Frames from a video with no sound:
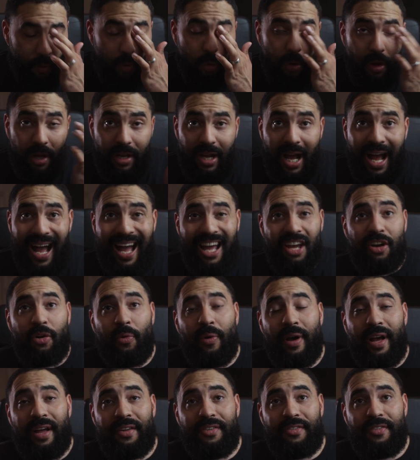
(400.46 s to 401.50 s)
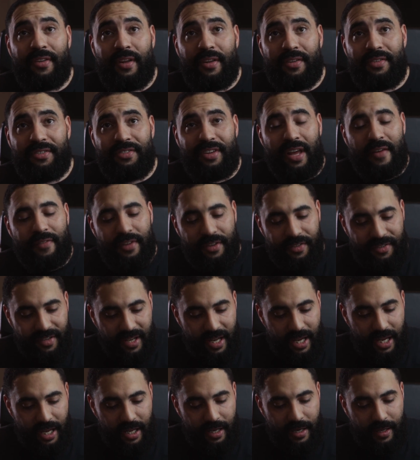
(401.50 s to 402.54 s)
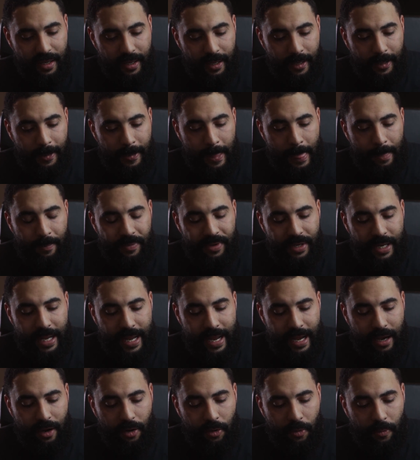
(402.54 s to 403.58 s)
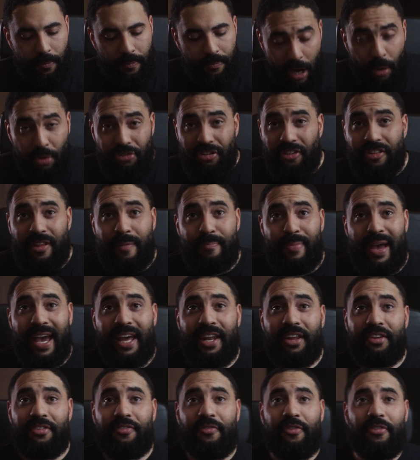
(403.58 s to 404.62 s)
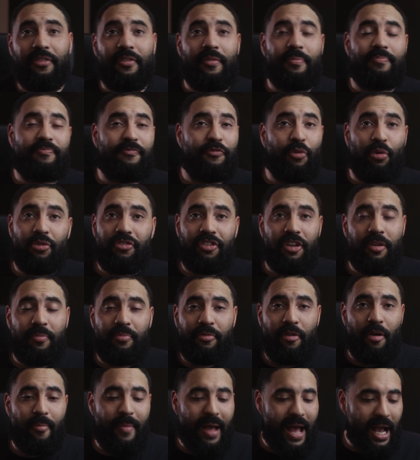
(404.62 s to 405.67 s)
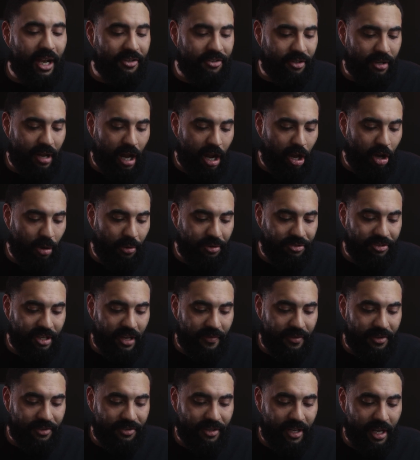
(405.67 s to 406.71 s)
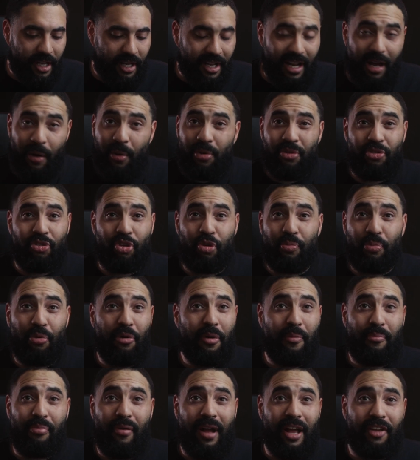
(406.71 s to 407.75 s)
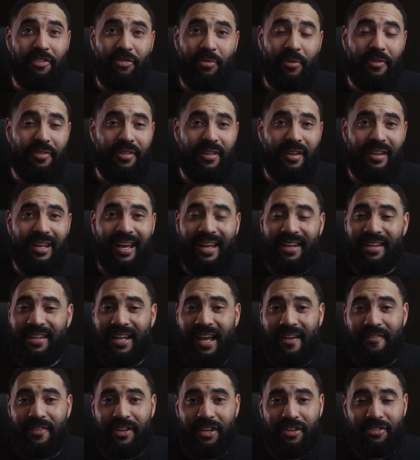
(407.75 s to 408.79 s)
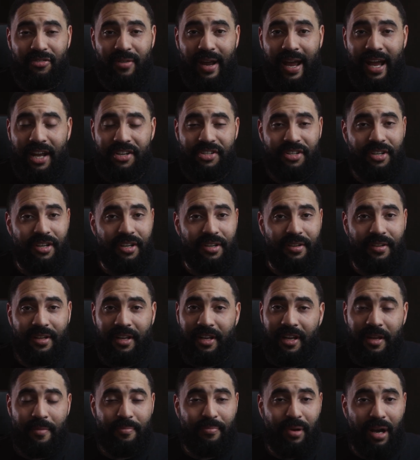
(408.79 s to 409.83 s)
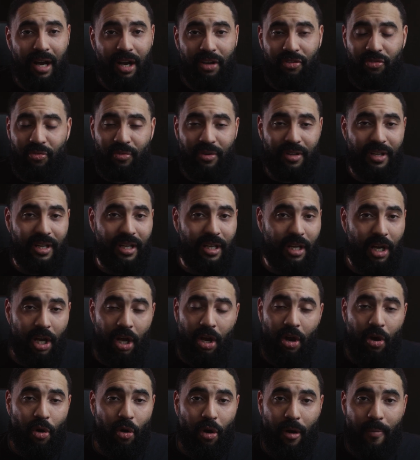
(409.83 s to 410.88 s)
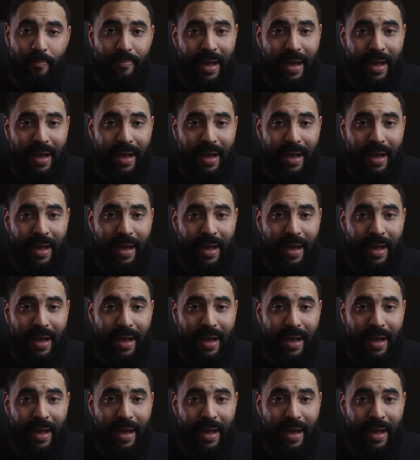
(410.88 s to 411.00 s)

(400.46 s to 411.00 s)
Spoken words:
we're on iOS 17. Now, I was on the betas for the 14 Pro Max on iOS 17, and I was super impressed with it. I didn't have any crashing, any bugs really, or